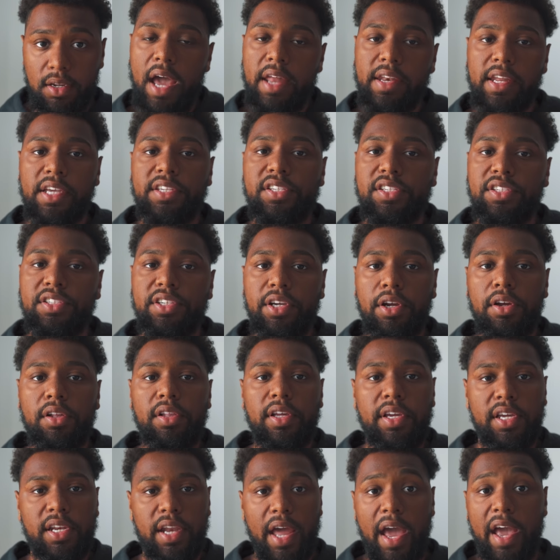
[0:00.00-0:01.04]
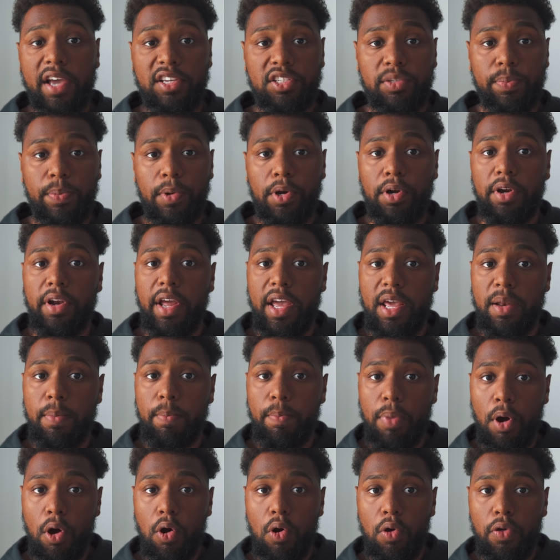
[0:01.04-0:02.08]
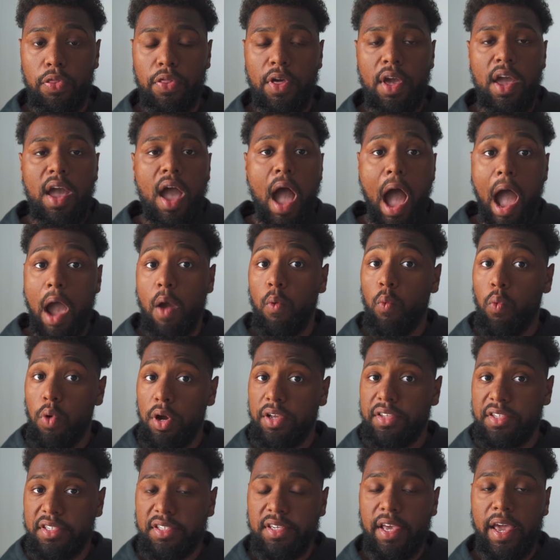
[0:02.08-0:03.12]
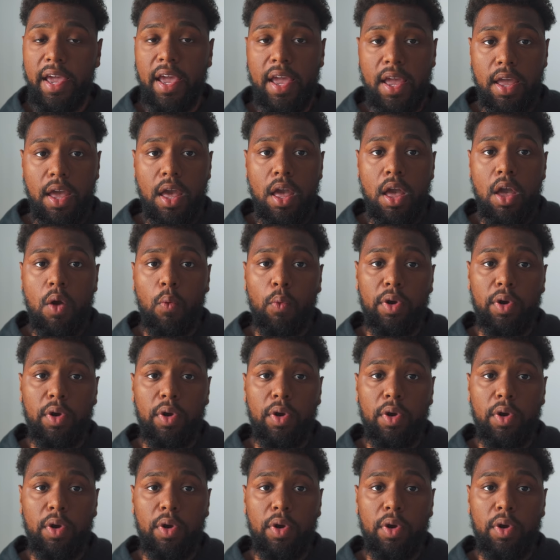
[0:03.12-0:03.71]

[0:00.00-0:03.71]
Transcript: Not necessarily an expert in both, I would say,